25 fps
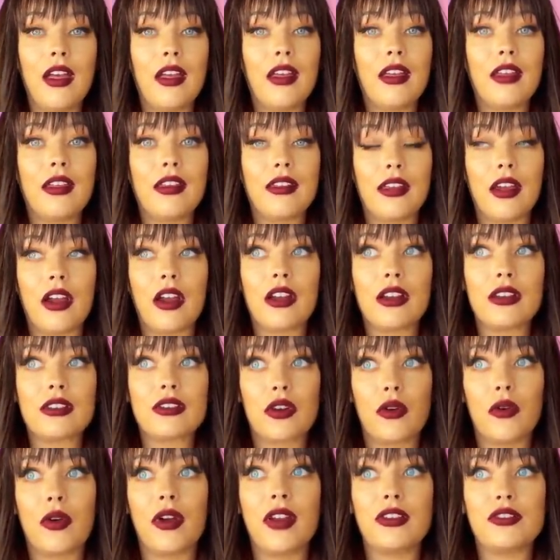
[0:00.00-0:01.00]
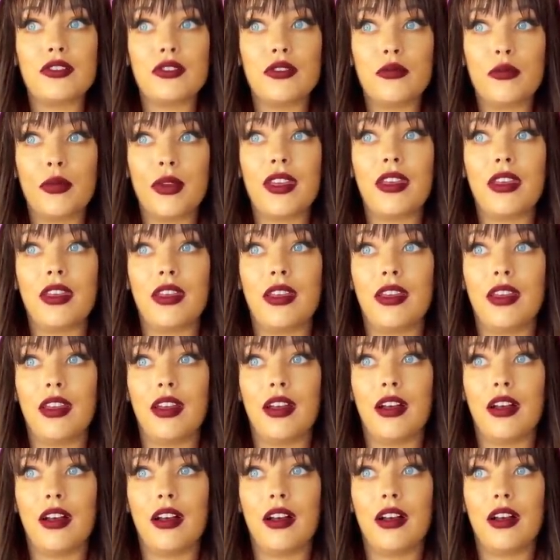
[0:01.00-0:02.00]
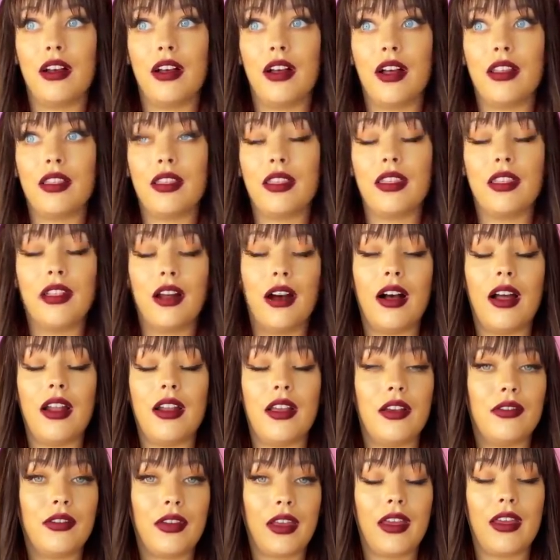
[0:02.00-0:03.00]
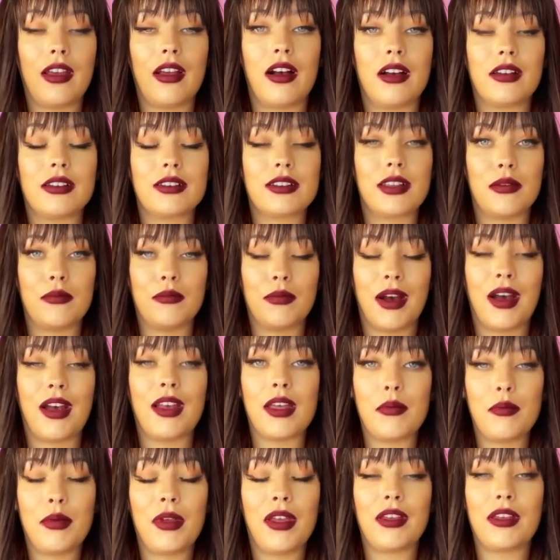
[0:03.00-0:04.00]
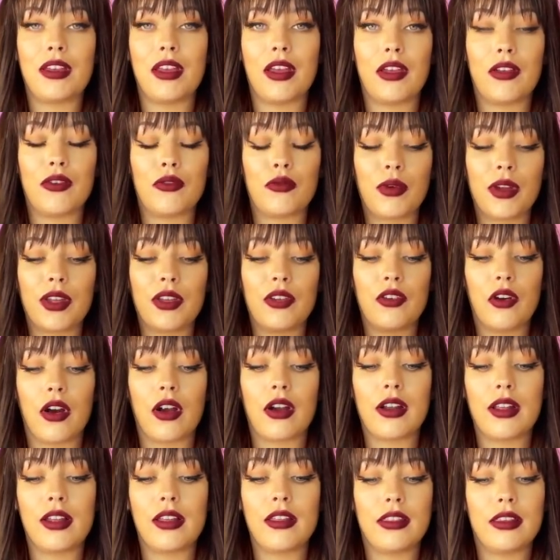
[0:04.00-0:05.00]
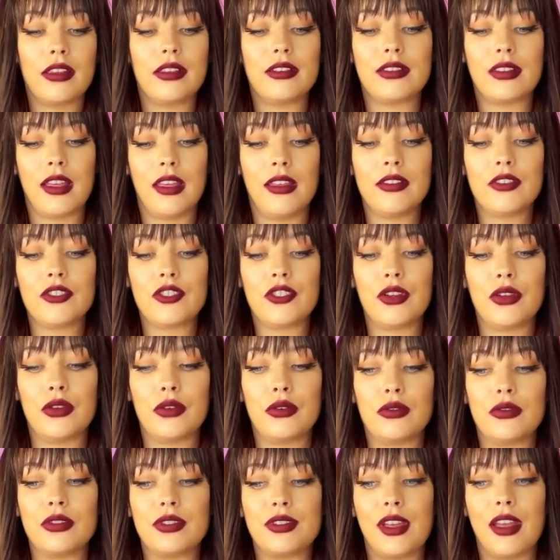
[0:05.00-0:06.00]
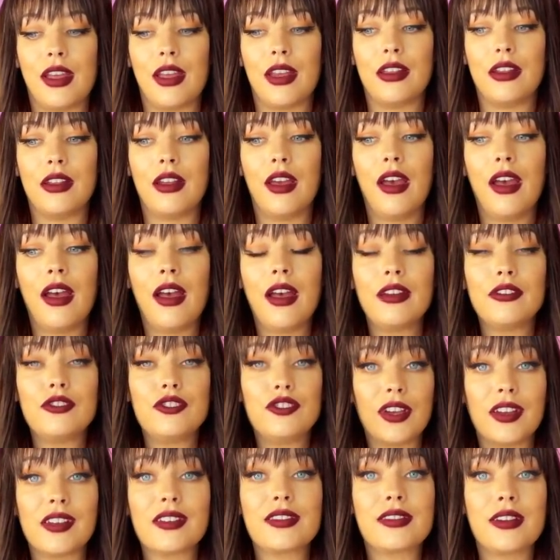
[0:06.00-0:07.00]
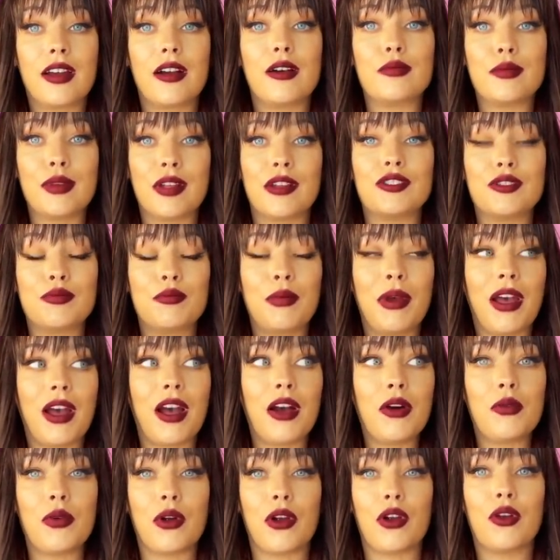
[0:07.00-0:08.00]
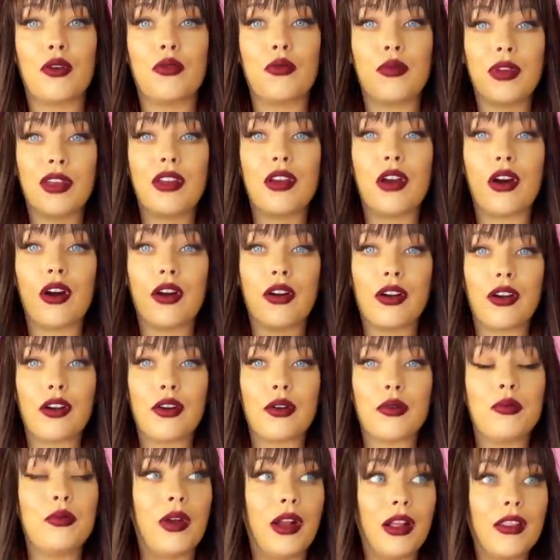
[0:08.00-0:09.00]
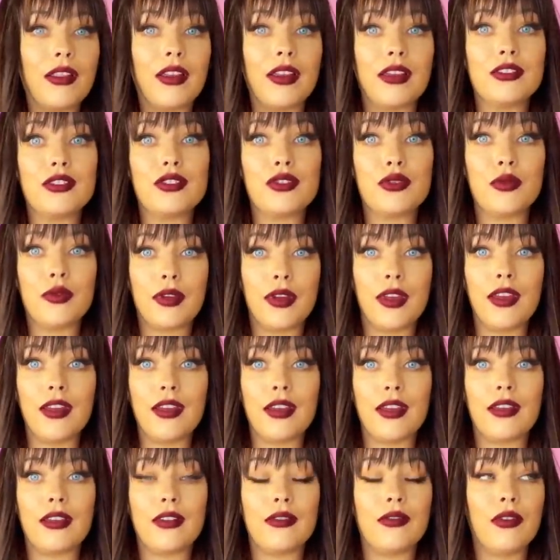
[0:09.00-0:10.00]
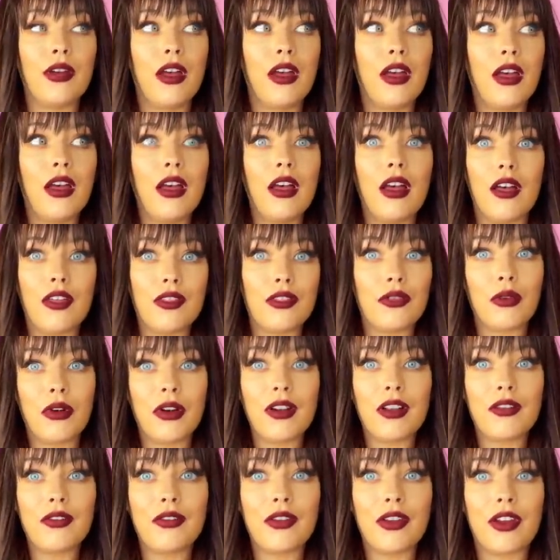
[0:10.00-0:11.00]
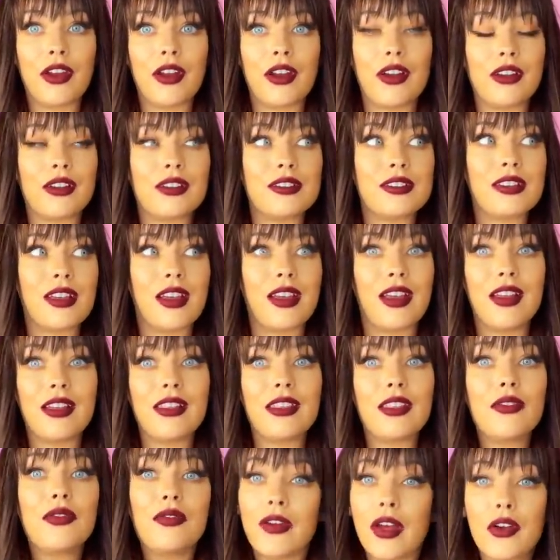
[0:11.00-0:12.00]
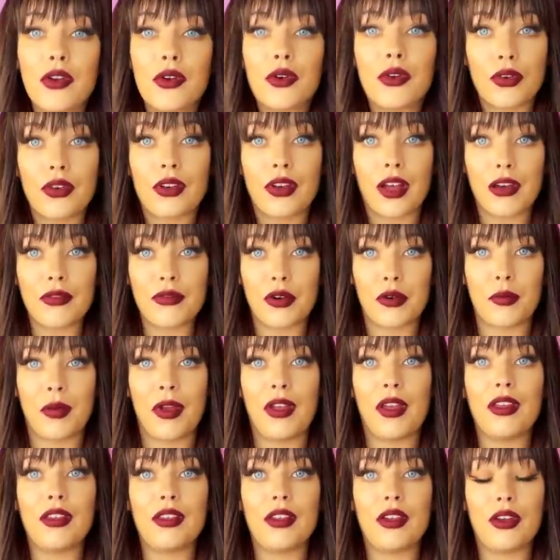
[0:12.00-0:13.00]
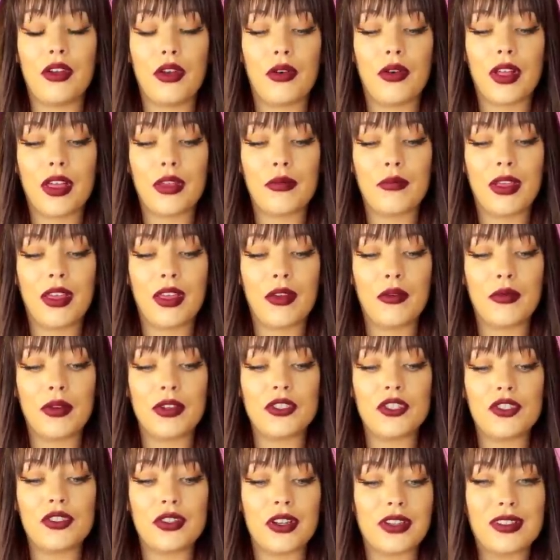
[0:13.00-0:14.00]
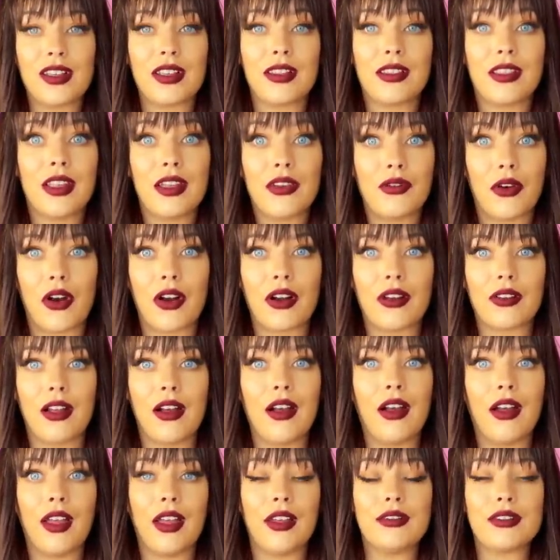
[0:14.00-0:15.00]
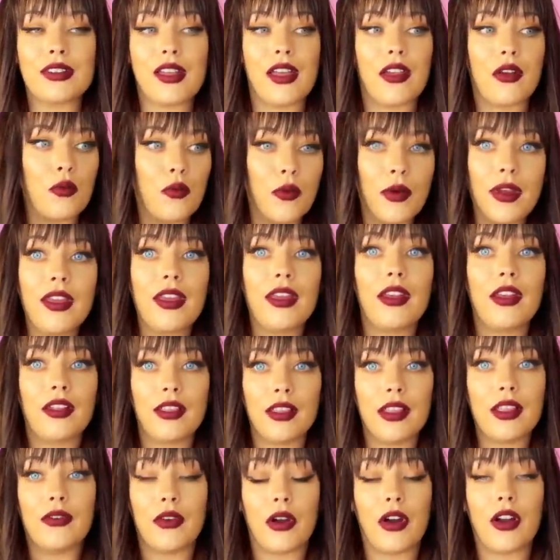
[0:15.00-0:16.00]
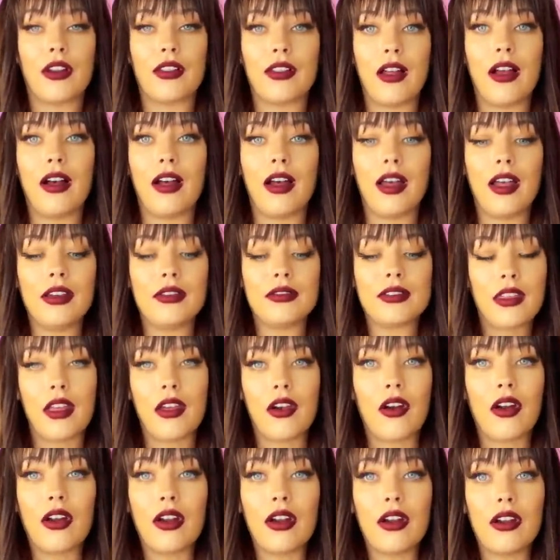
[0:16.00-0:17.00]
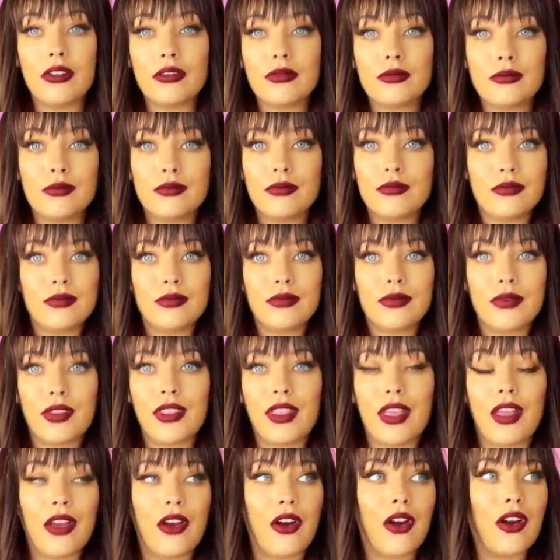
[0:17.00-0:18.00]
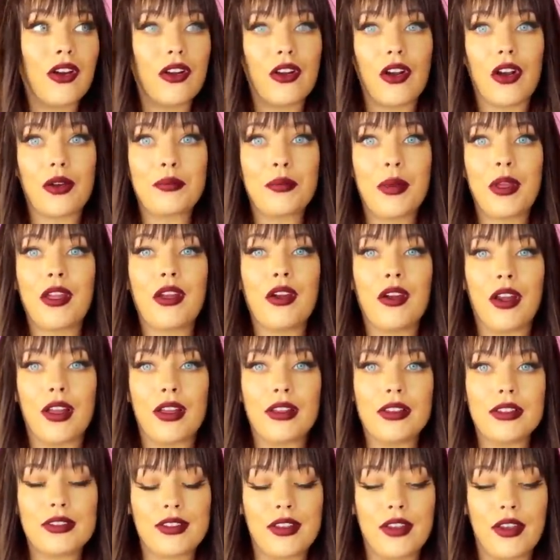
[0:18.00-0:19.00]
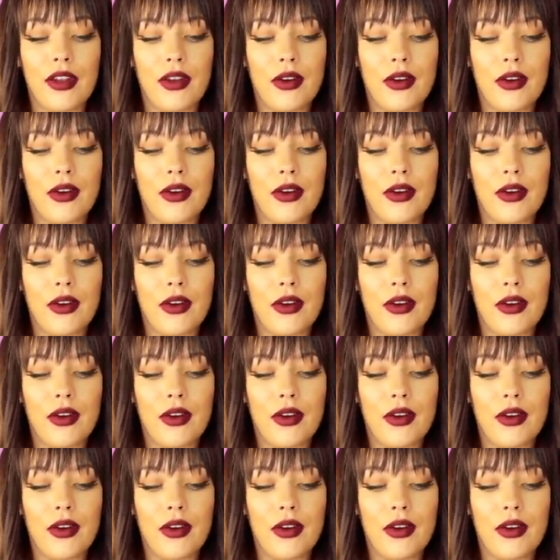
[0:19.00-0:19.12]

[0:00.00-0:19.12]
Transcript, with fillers: there is going to be a lot of chaos, in my opinion, regarding these issues and just how much power we are willing to give authority figures and the federal government, you know what I mean? Which doesn't live our lives. Like, we live our lives. They aren't they aren't our parents, you know